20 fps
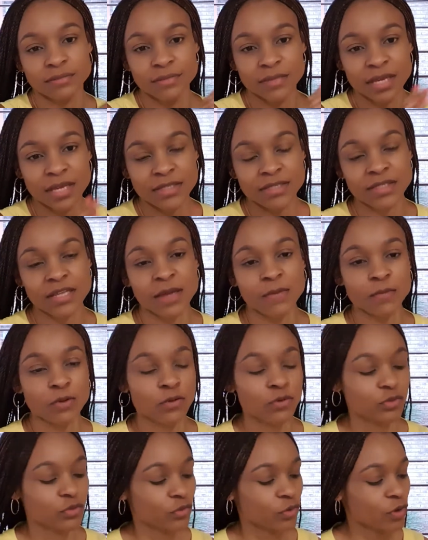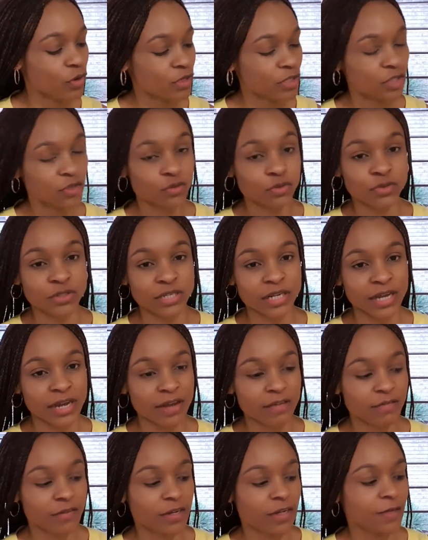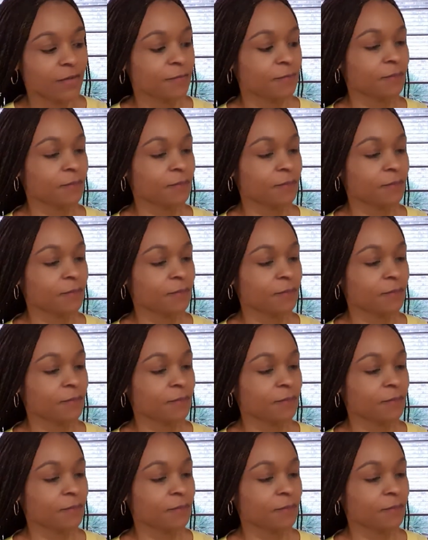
as time goes on, it will recover.